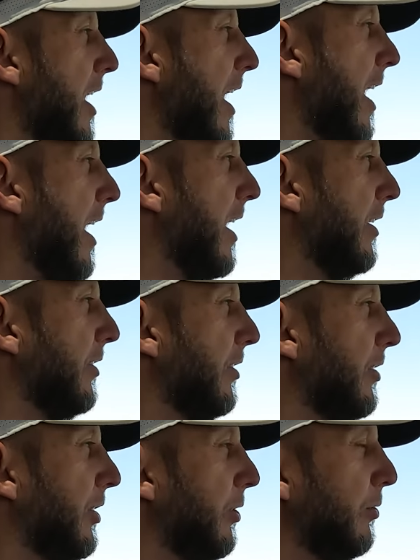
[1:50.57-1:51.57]
and
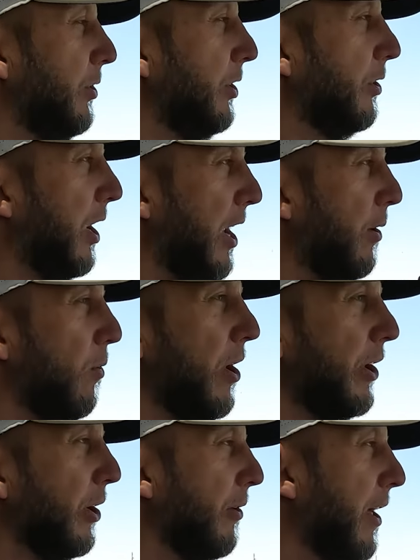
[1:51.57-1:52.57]
you kind of
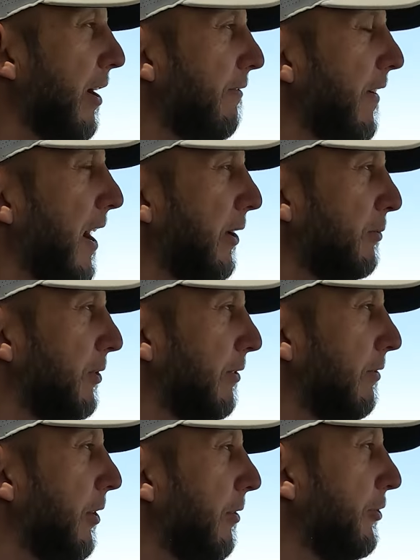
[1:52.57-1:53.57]
want to go that fast with the
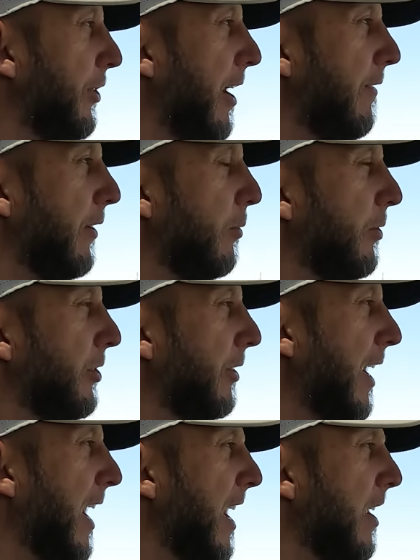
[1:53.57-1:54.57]
flow of traffic when you
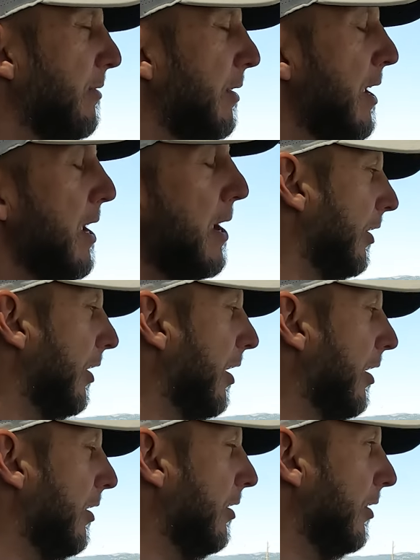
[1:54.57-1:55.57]
can.
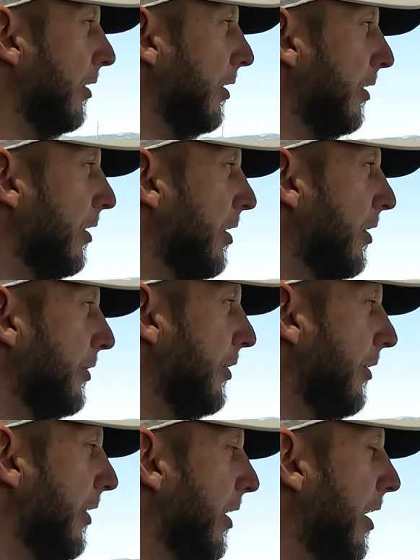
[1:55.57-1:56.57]
I'll
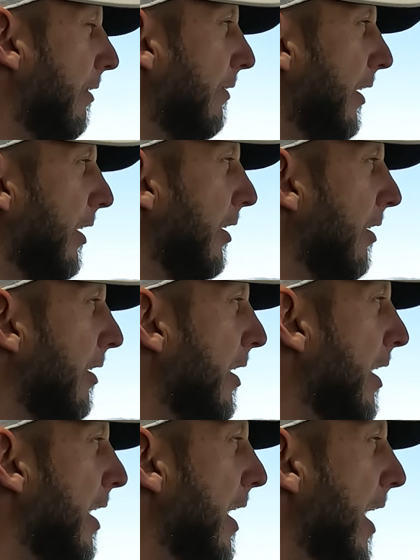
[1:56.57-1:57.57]
turn it off here.
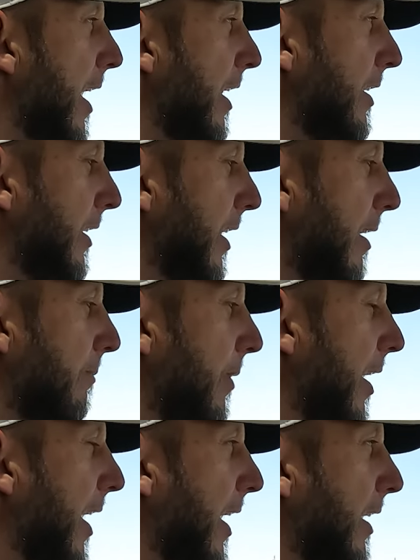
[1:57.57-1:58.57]
And I did that
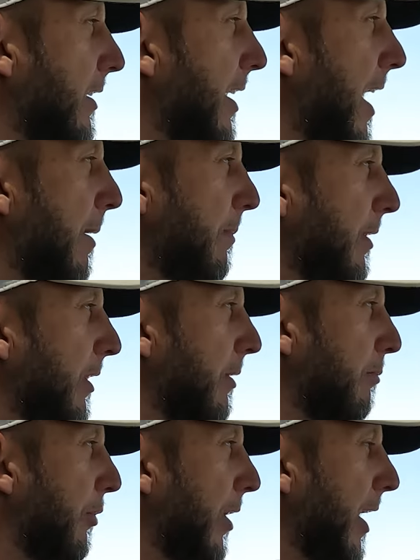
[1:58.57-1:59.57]
by tapping the
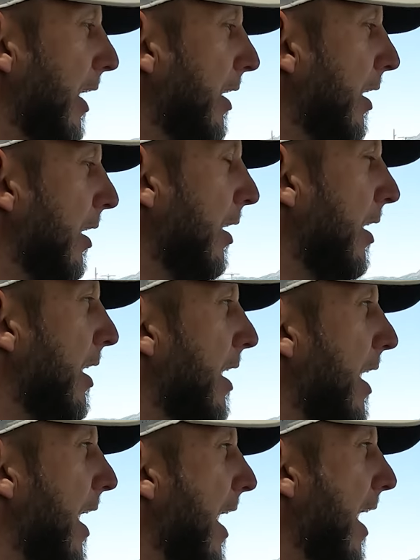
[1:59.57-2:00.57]
brake
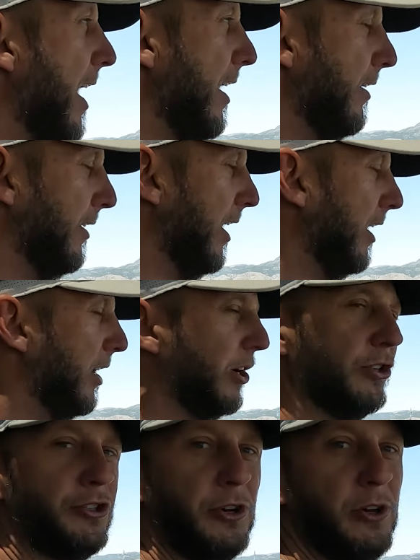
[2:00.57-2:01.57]
and taking
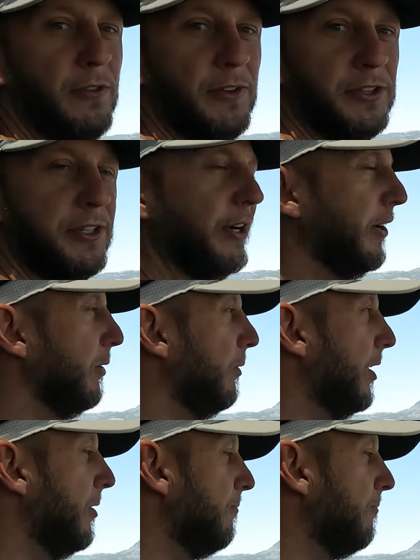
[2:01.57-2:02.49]
control of the steering wheel.